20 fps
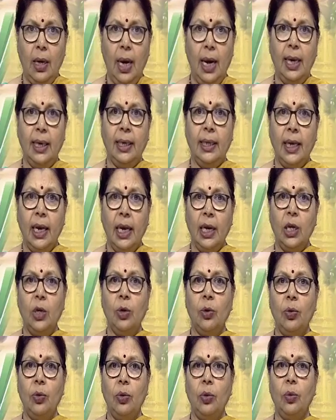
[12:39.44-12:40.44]
Now I will
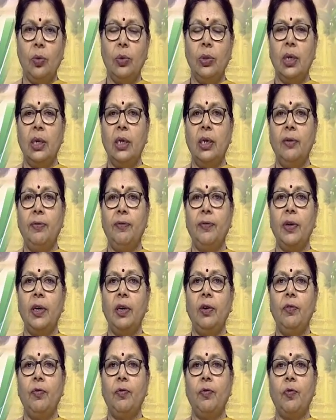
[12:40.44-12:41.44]
take you to the
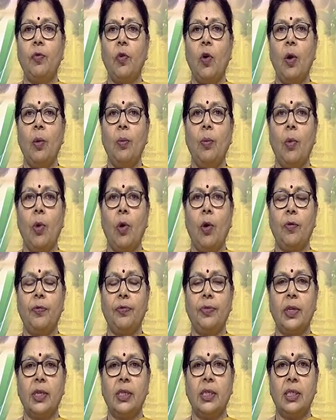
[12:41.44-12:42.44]
different form of
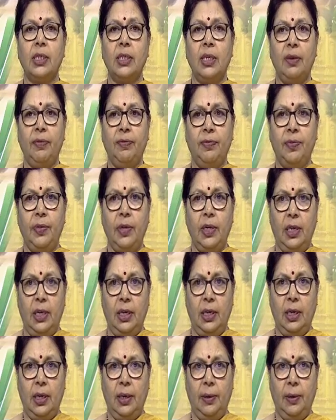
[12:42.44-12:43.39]
the safety.